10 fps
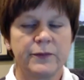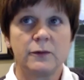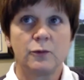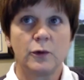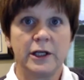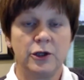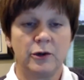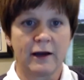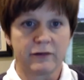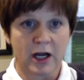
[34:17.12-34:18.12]
We do
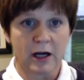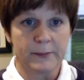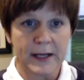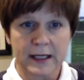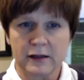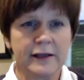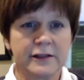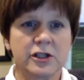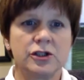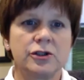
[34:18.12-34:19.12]
have compact
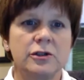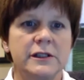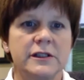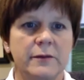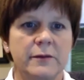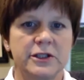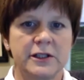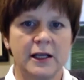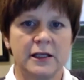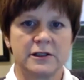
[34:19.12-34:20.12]
licensure in some
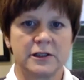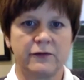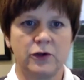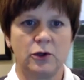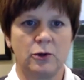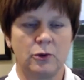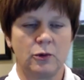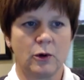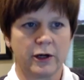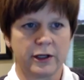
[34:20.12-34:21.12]
states. If you
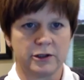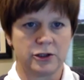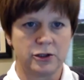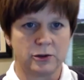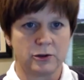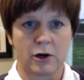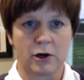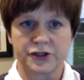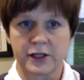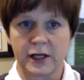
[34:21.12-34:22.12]
wanted to
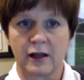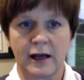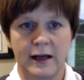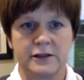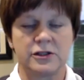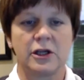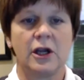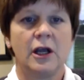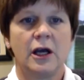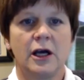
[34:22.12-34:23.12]
cross state lines,
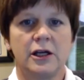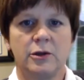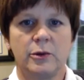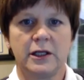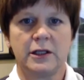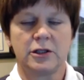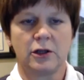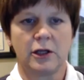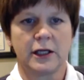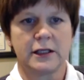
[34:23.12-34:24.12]
you would need to
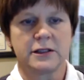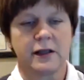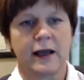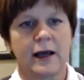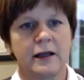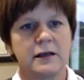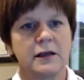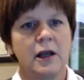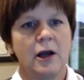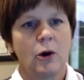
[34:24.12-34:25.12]
look into that
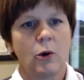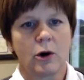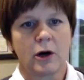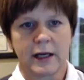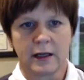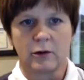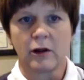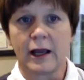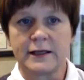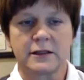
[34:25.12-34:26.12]
or get a
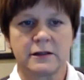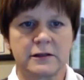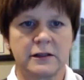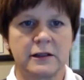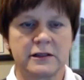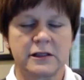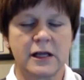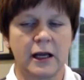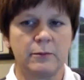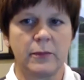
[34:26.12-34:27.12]
license in the
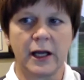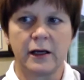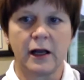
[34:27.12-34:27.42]
state. But